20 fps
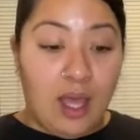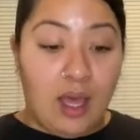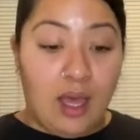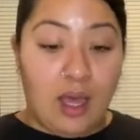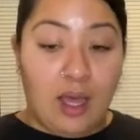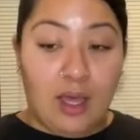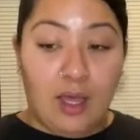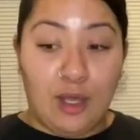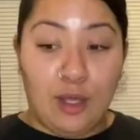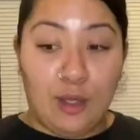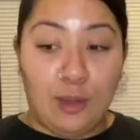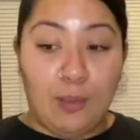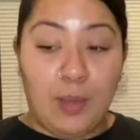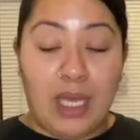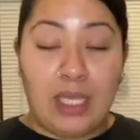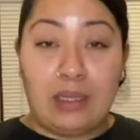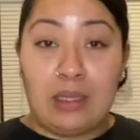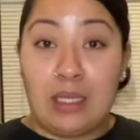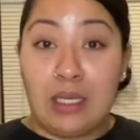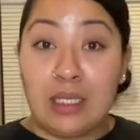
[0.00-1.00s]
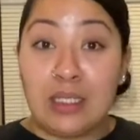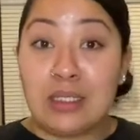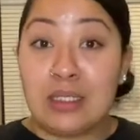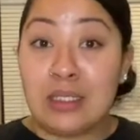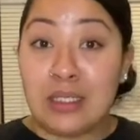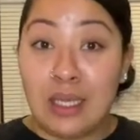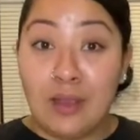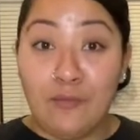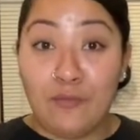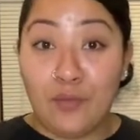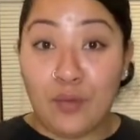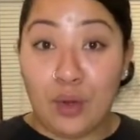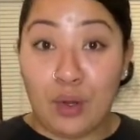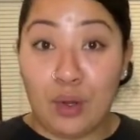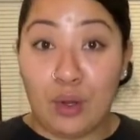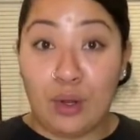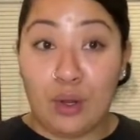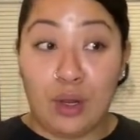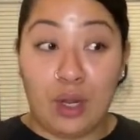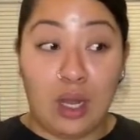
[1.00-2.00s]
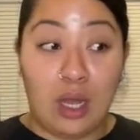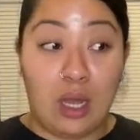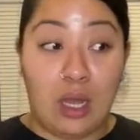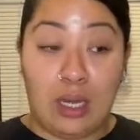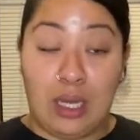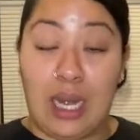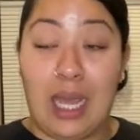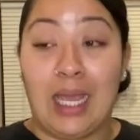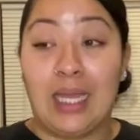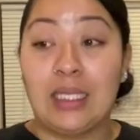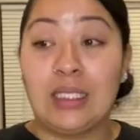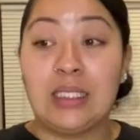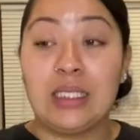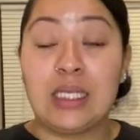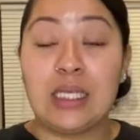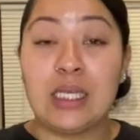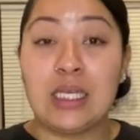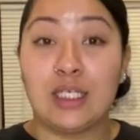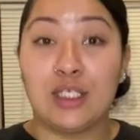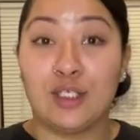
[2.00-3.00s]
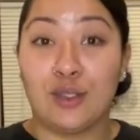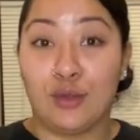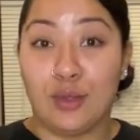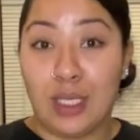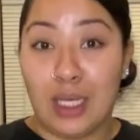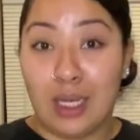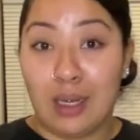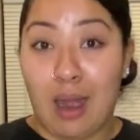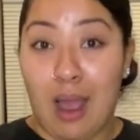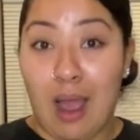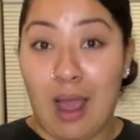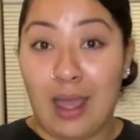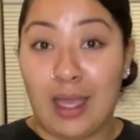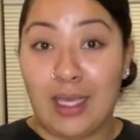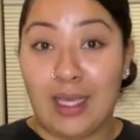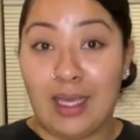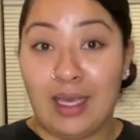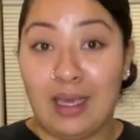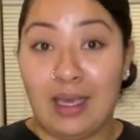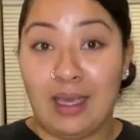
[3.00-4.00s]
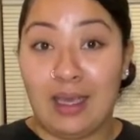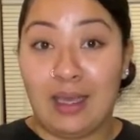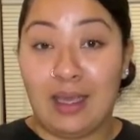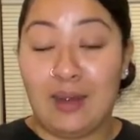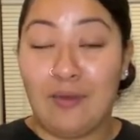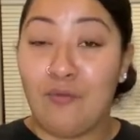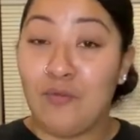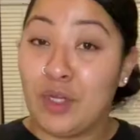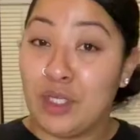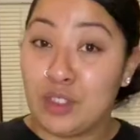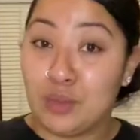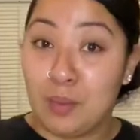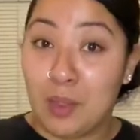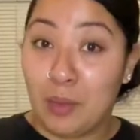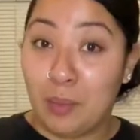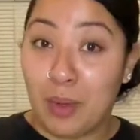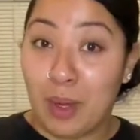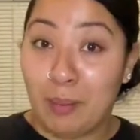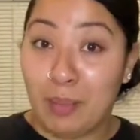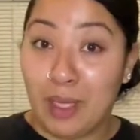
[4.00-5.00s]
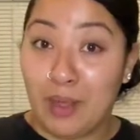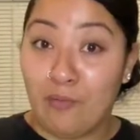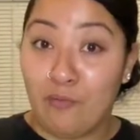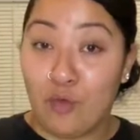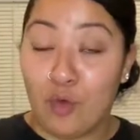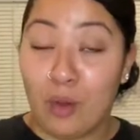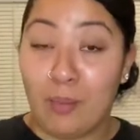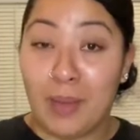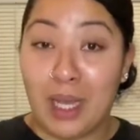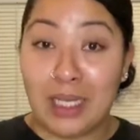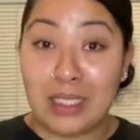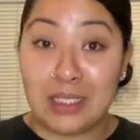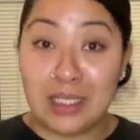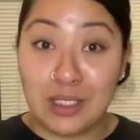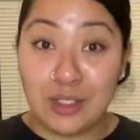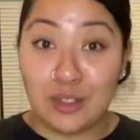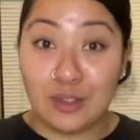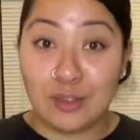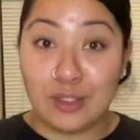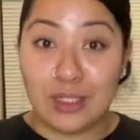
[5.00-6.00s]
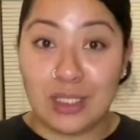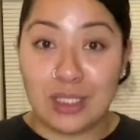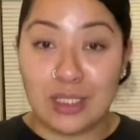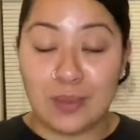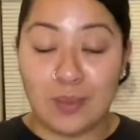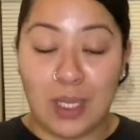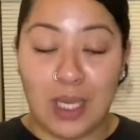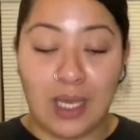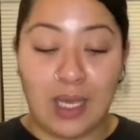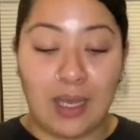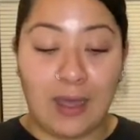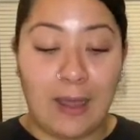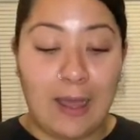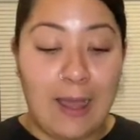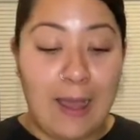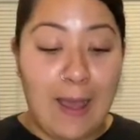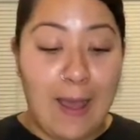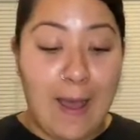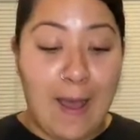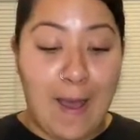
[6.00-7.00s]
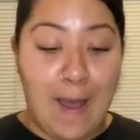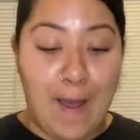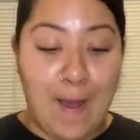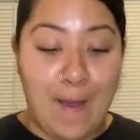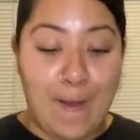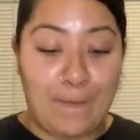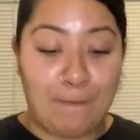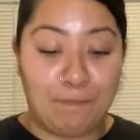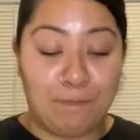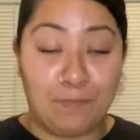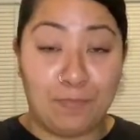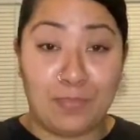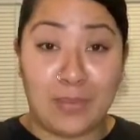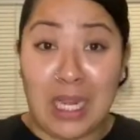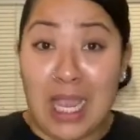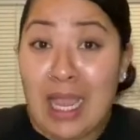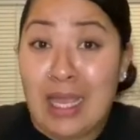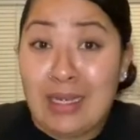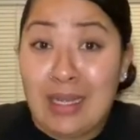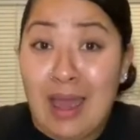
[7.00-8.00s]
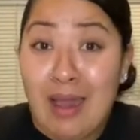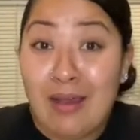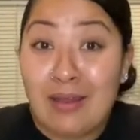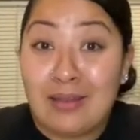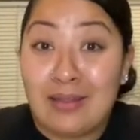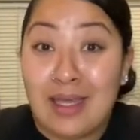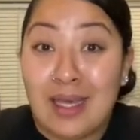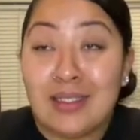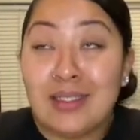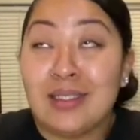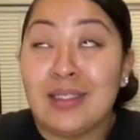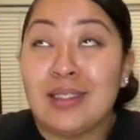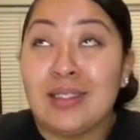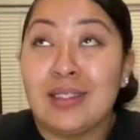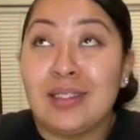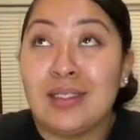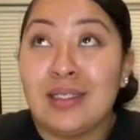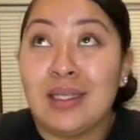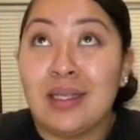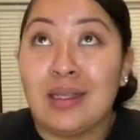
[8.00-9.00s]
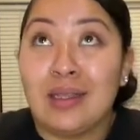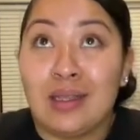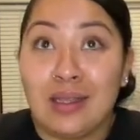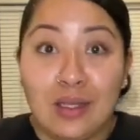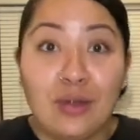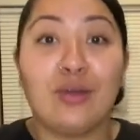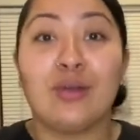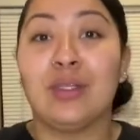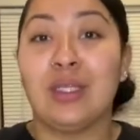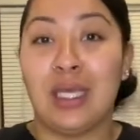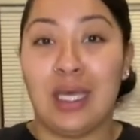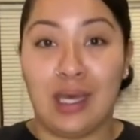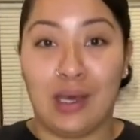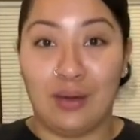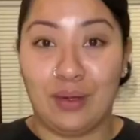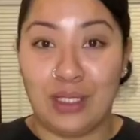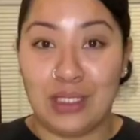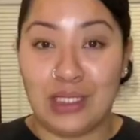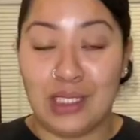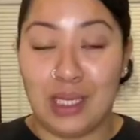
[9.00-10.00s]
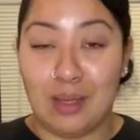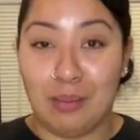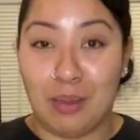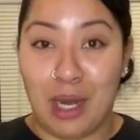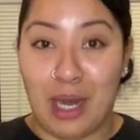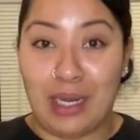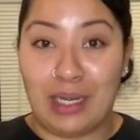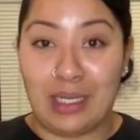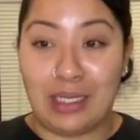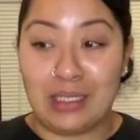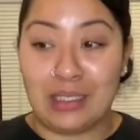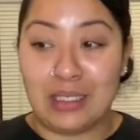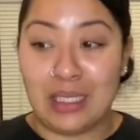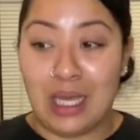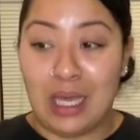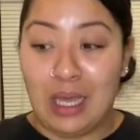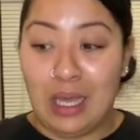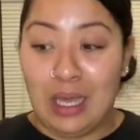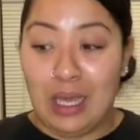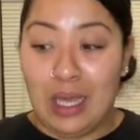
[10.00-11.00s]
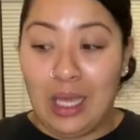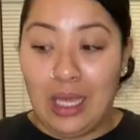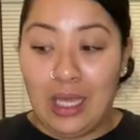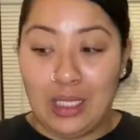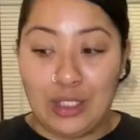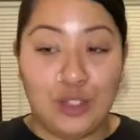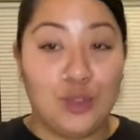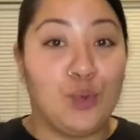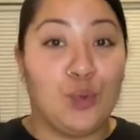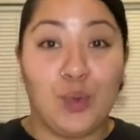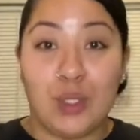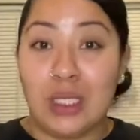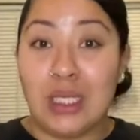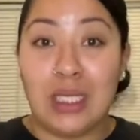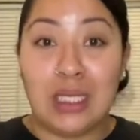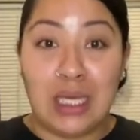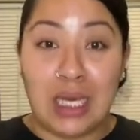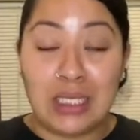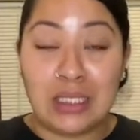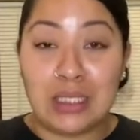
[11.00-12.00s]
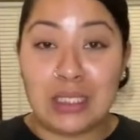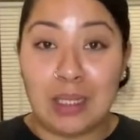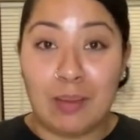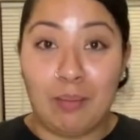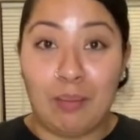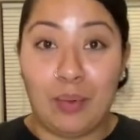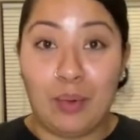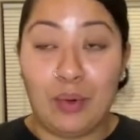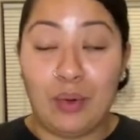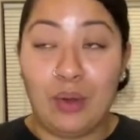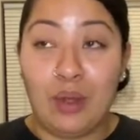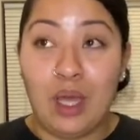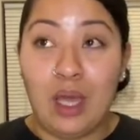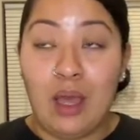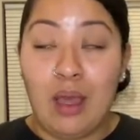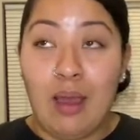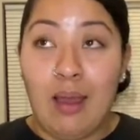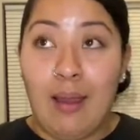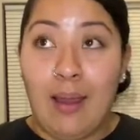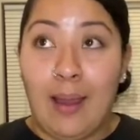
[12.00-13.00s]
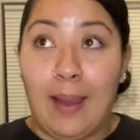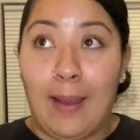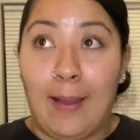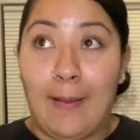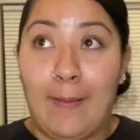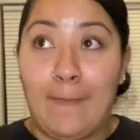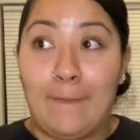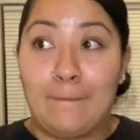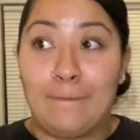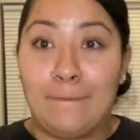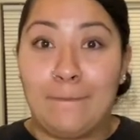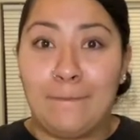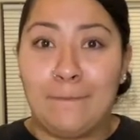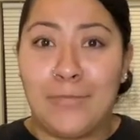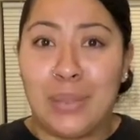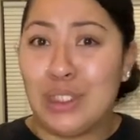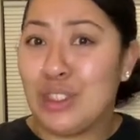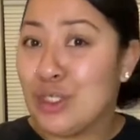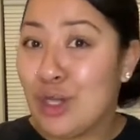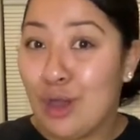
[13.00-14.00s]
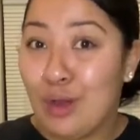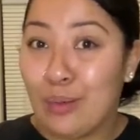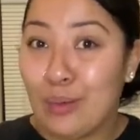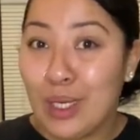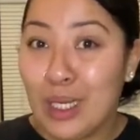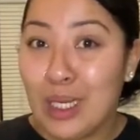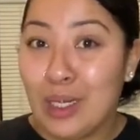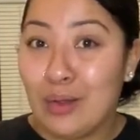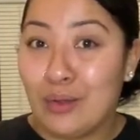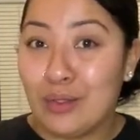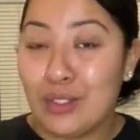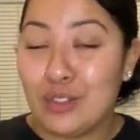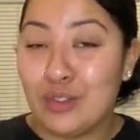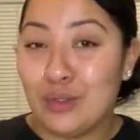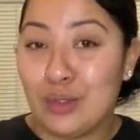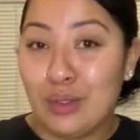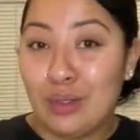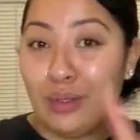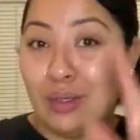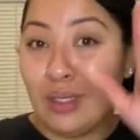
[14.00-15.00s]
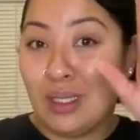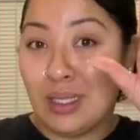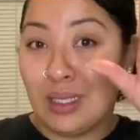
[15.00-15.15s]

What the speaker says: and let it sit for a night so then I can finish meal prepping for my sisters this week. And yeah, that's literally how easy a brine is. It's really that simple. But y'all already know the drill.